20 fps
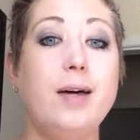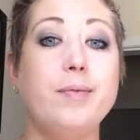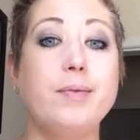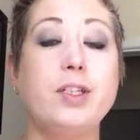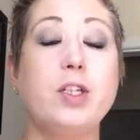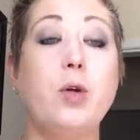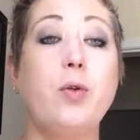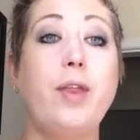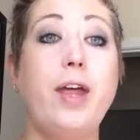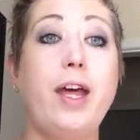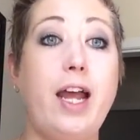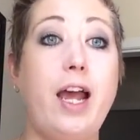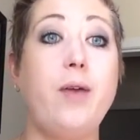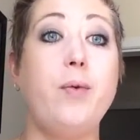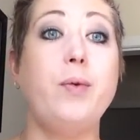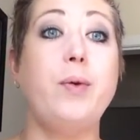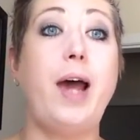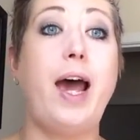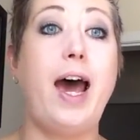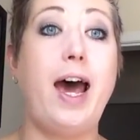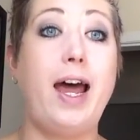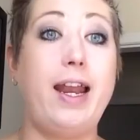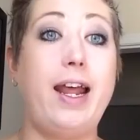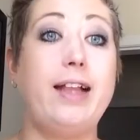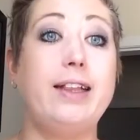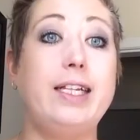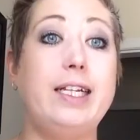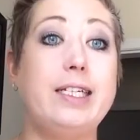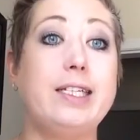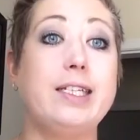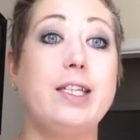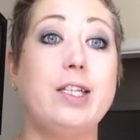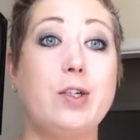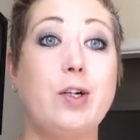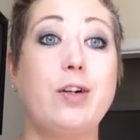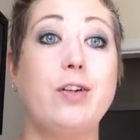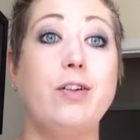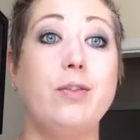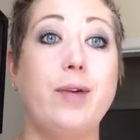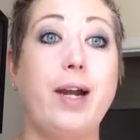So then I had at least the
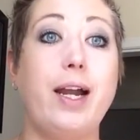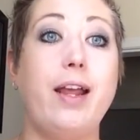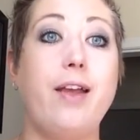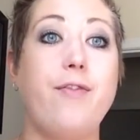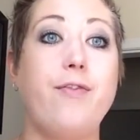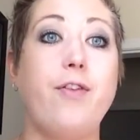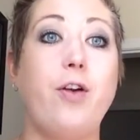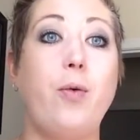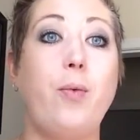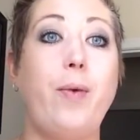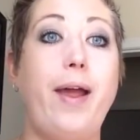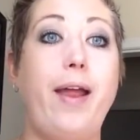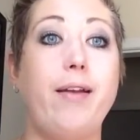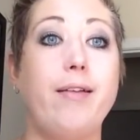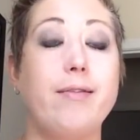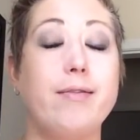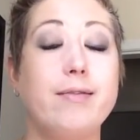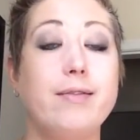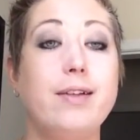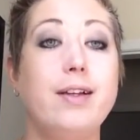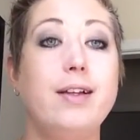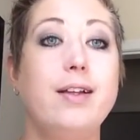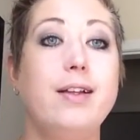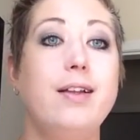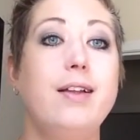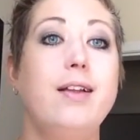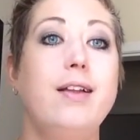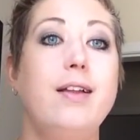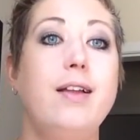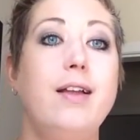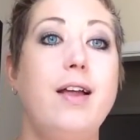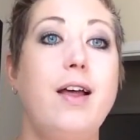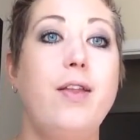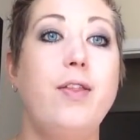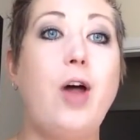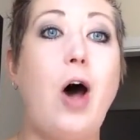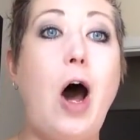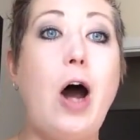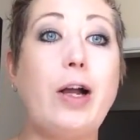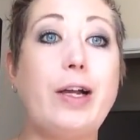circle ready for when
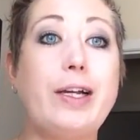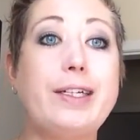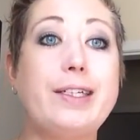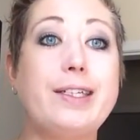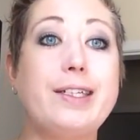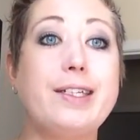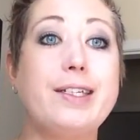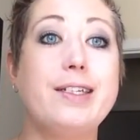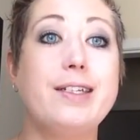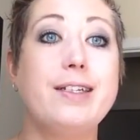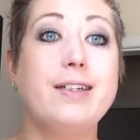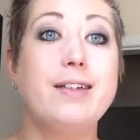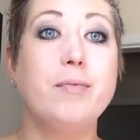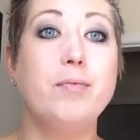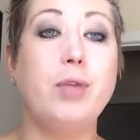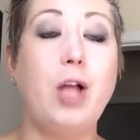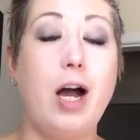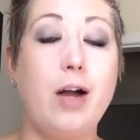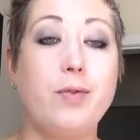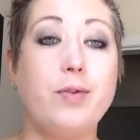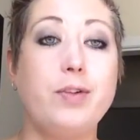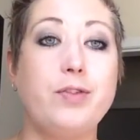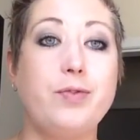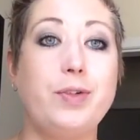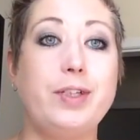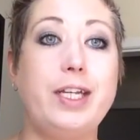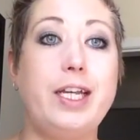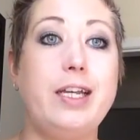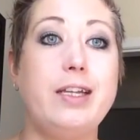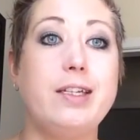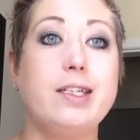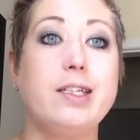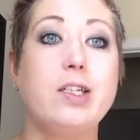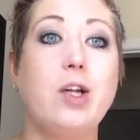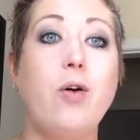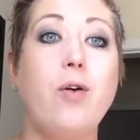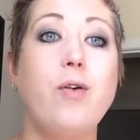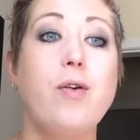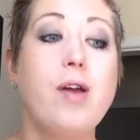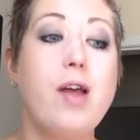the August block was released.
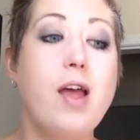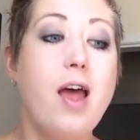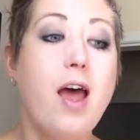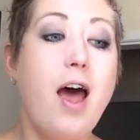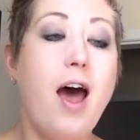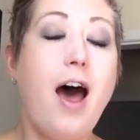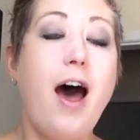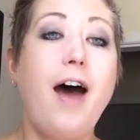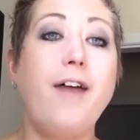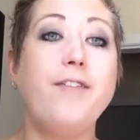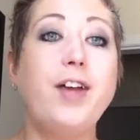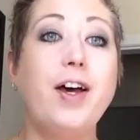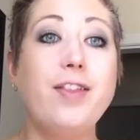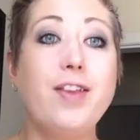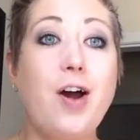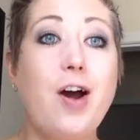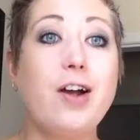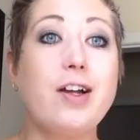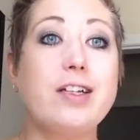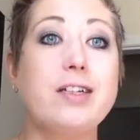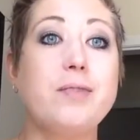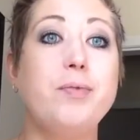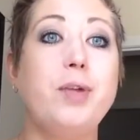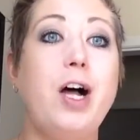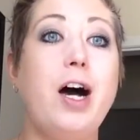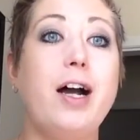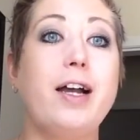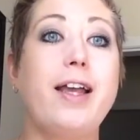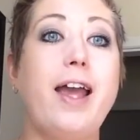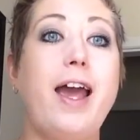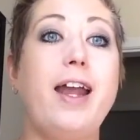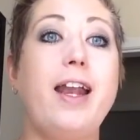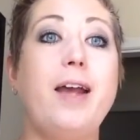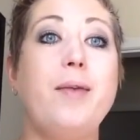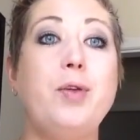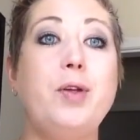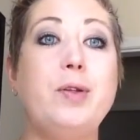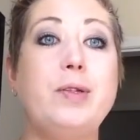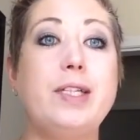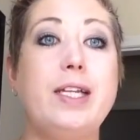So I've done the August block, and
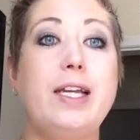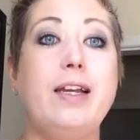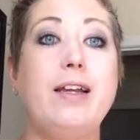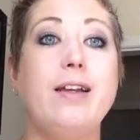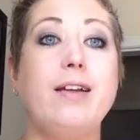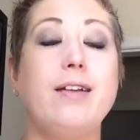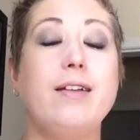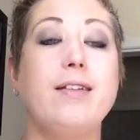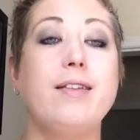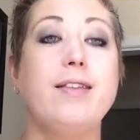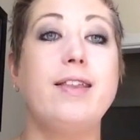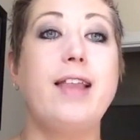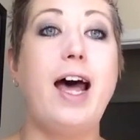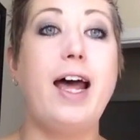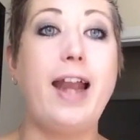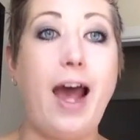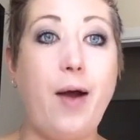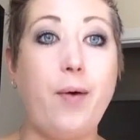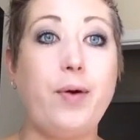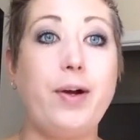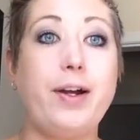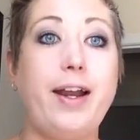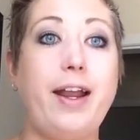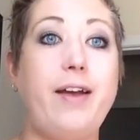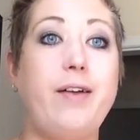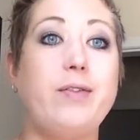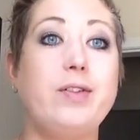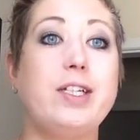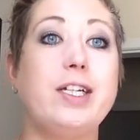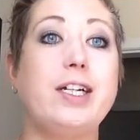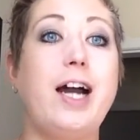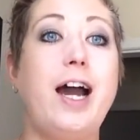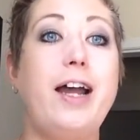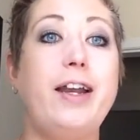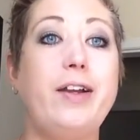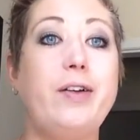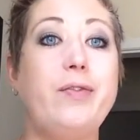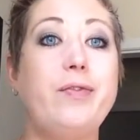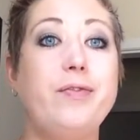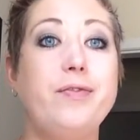I'm using that hour now to
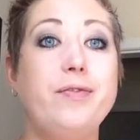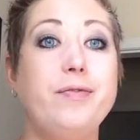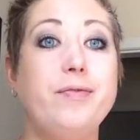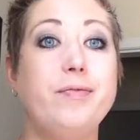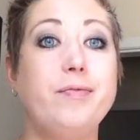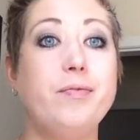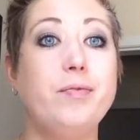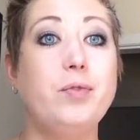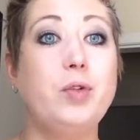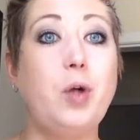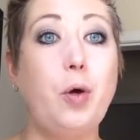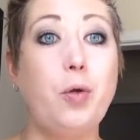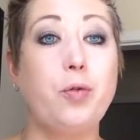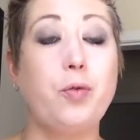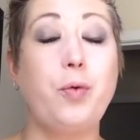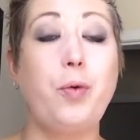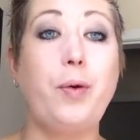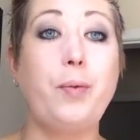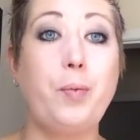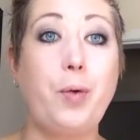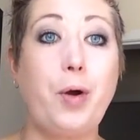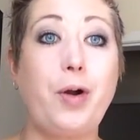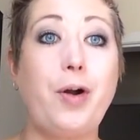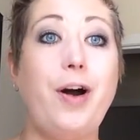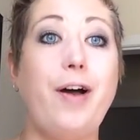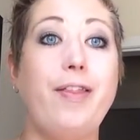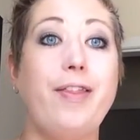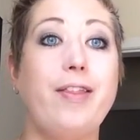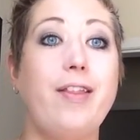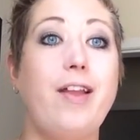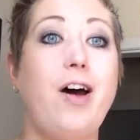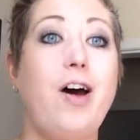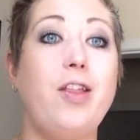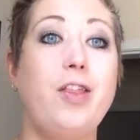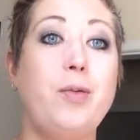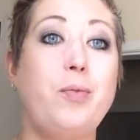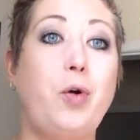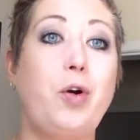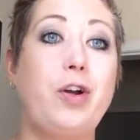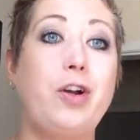kind of go through and work on
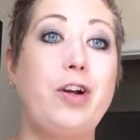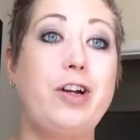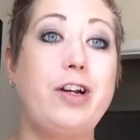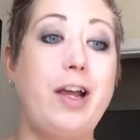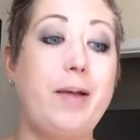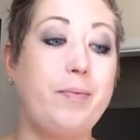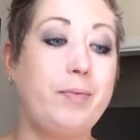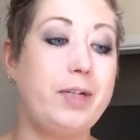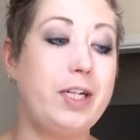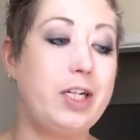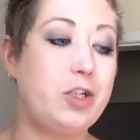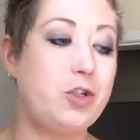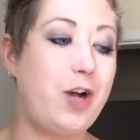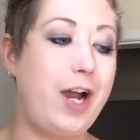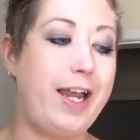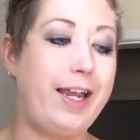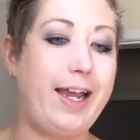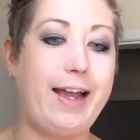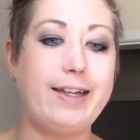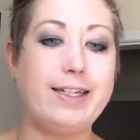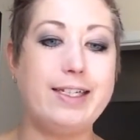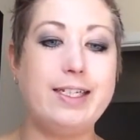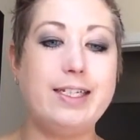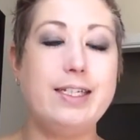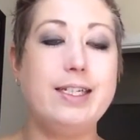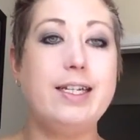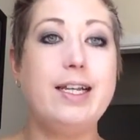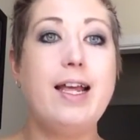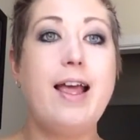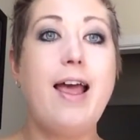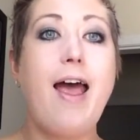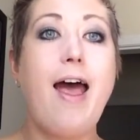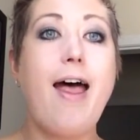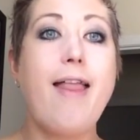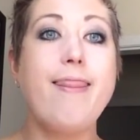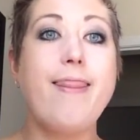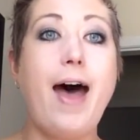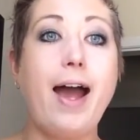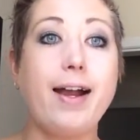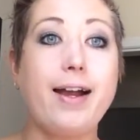the border, and I'm going to try and get
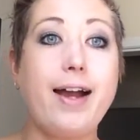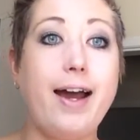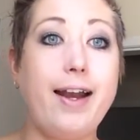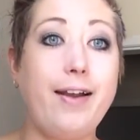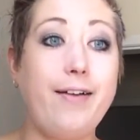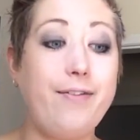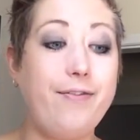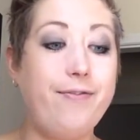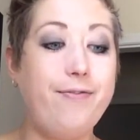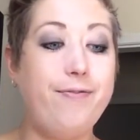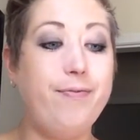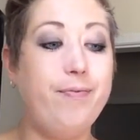that kind of